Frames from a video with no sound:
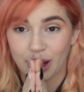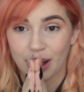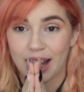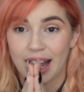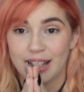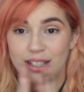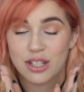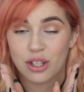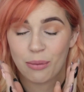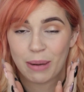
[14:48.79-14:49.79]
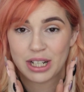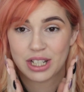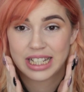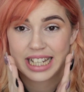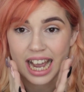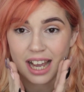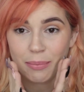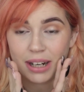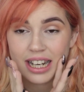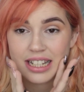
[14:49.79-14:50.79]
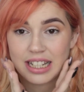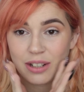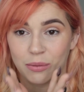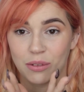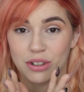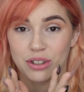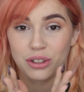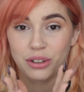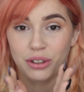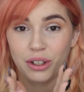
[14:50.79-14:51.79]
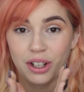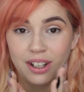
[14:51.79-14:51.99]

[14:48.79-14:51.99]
I had so much doubt, but I didn't want to